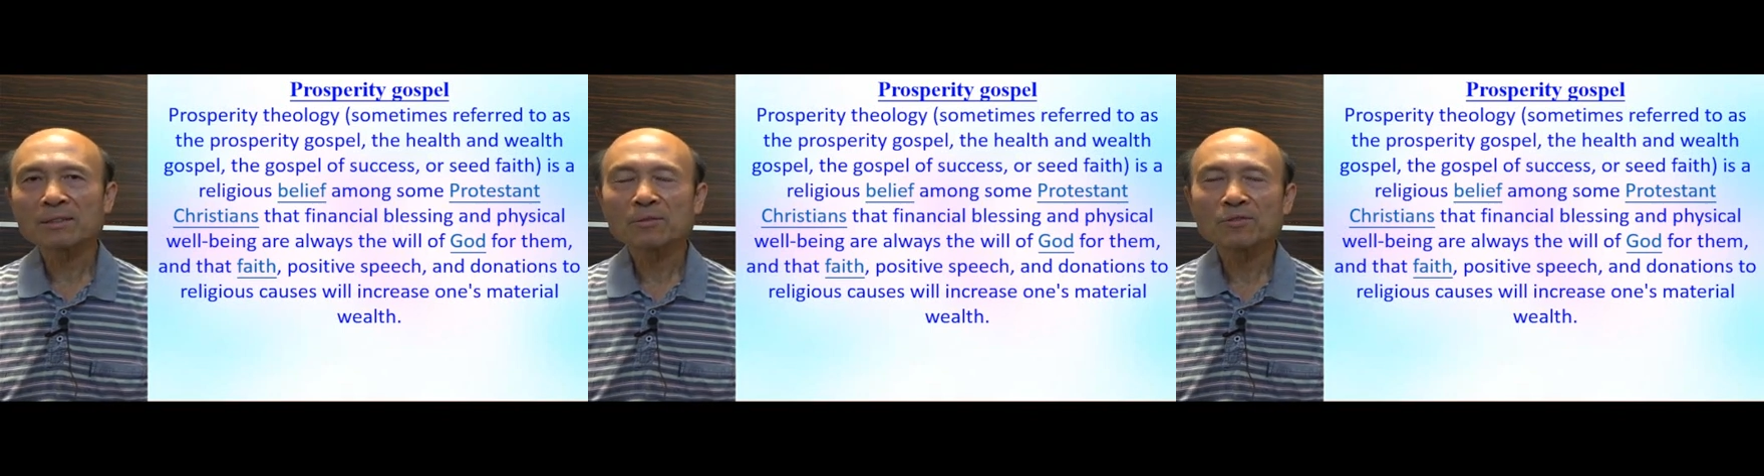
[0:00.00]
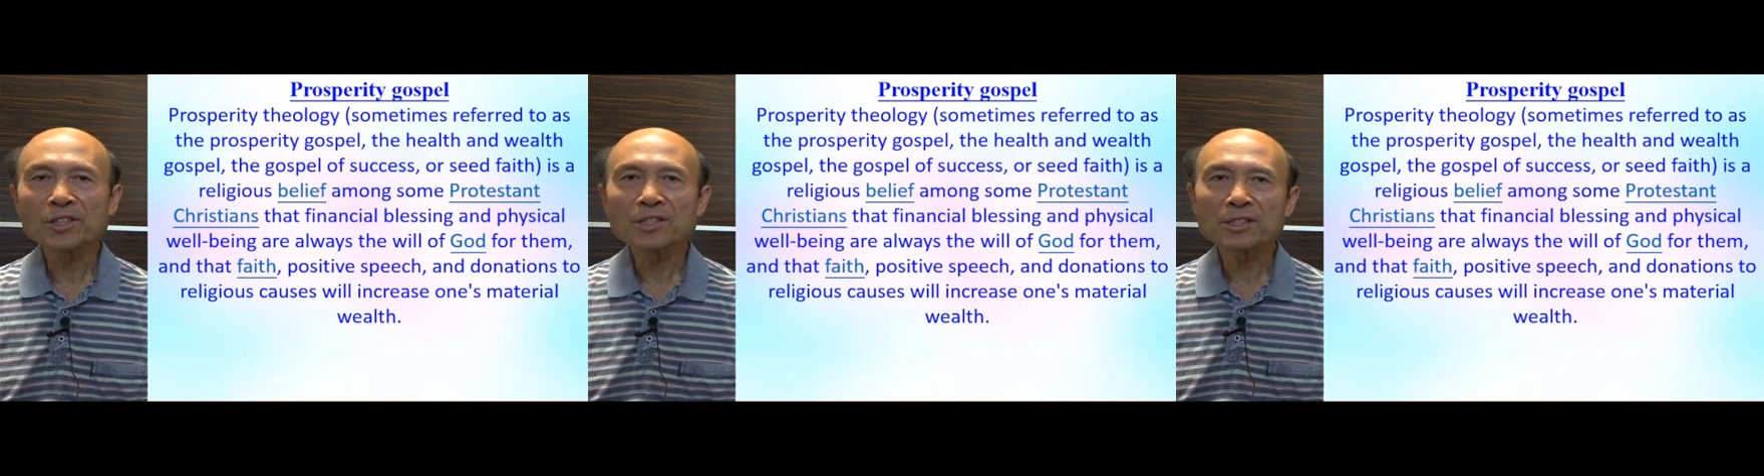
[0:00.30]

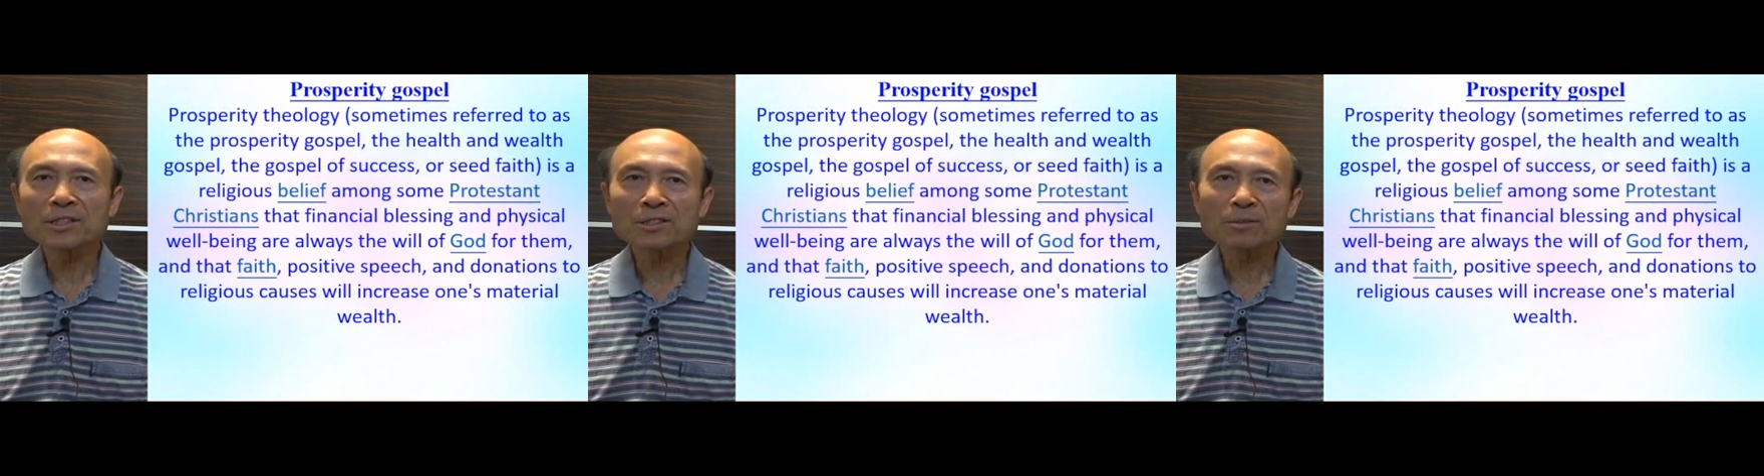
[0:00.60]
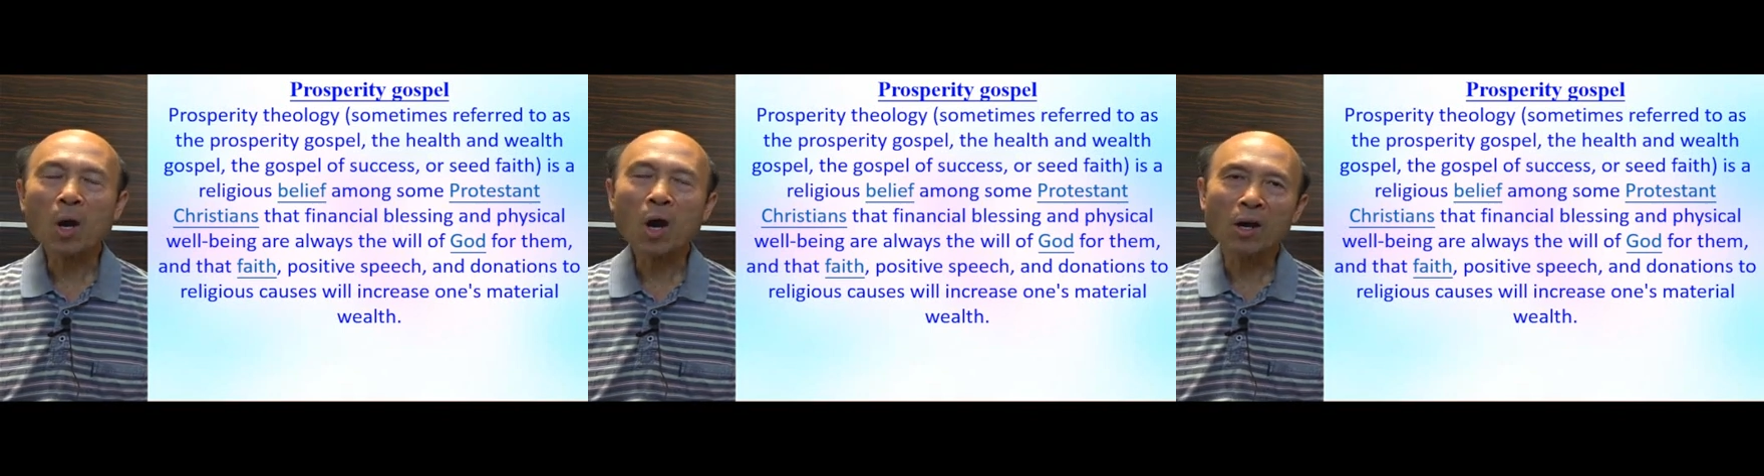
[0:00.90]
For instance,
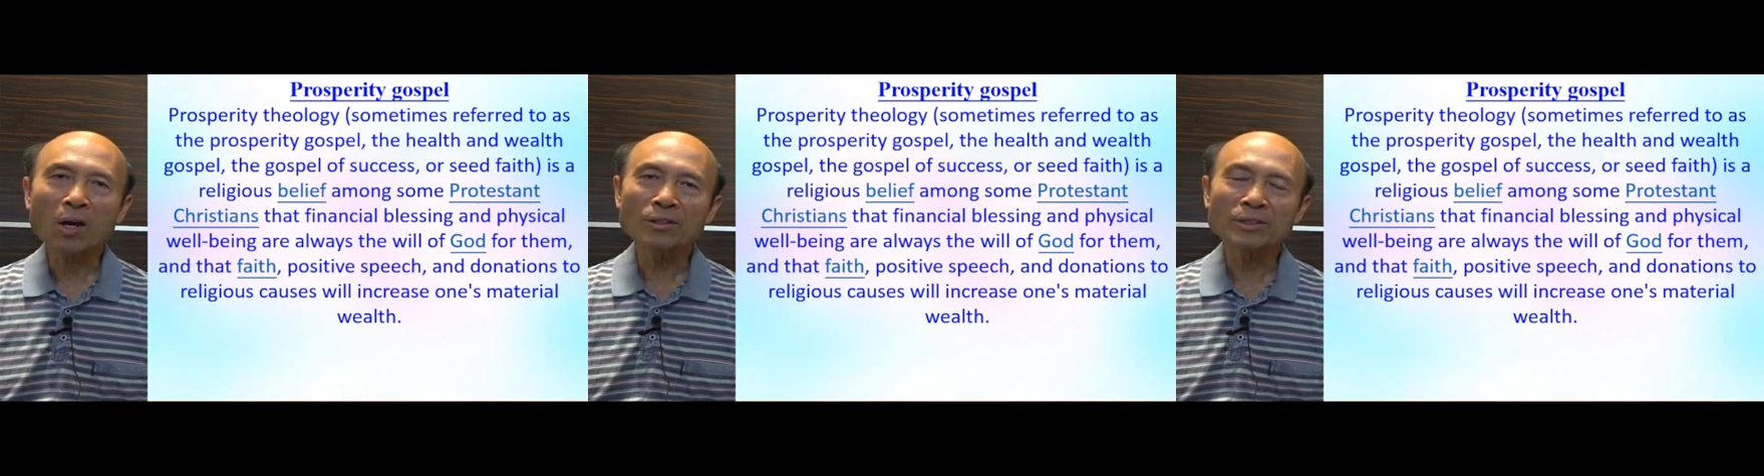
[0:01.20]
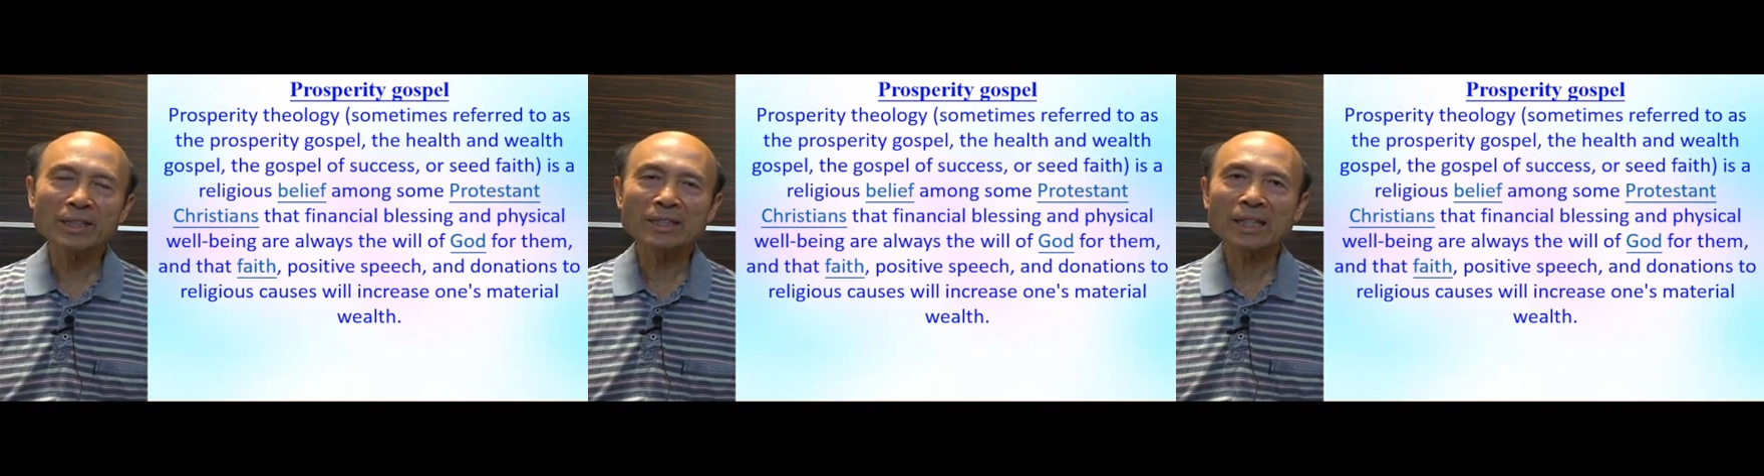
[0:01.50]
Paul
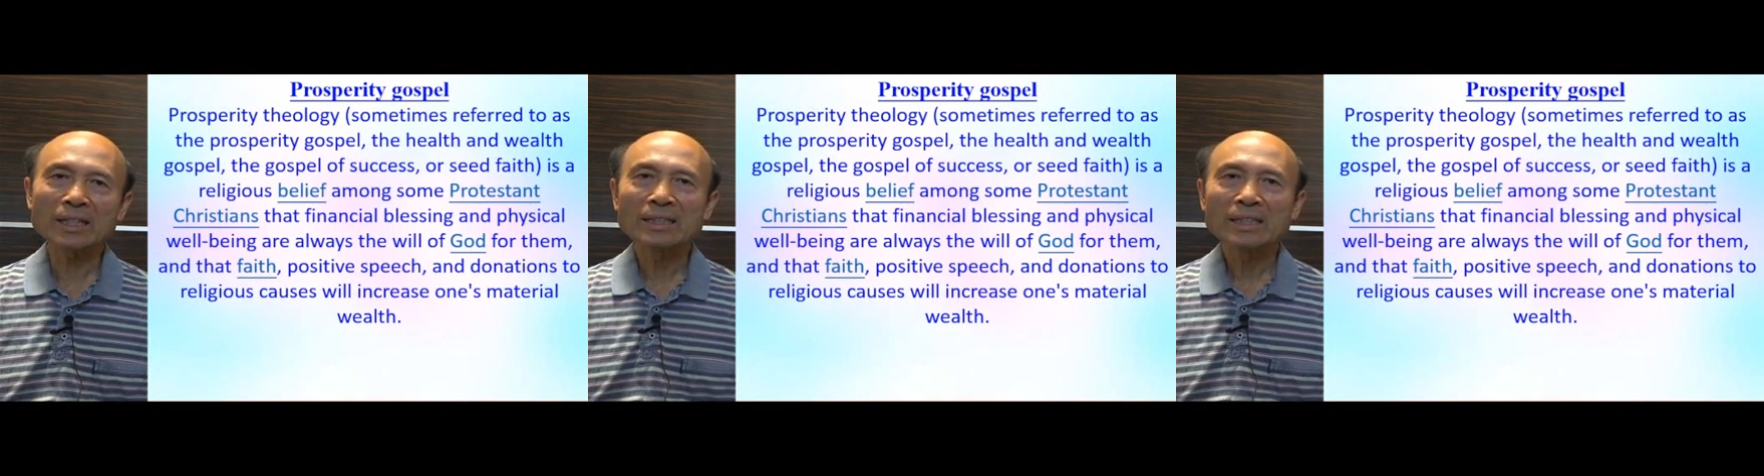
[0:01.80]
said that